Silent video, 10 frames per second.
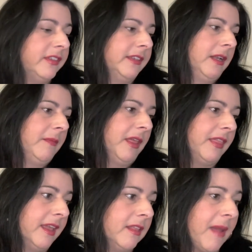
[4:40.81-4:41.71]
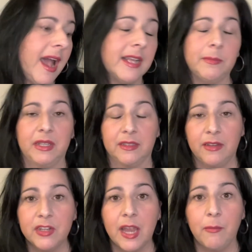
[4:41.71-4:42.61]
It's going to be a thing of the past, because
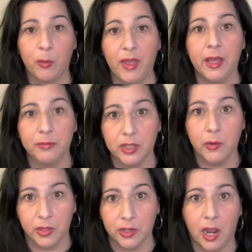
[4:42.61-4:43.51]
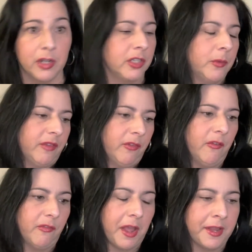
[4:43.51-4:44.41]
every time we wake up to go to the doctor, we
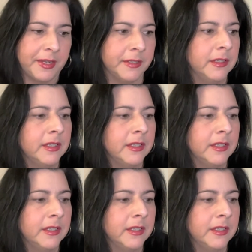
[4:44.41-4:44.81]
feel fine.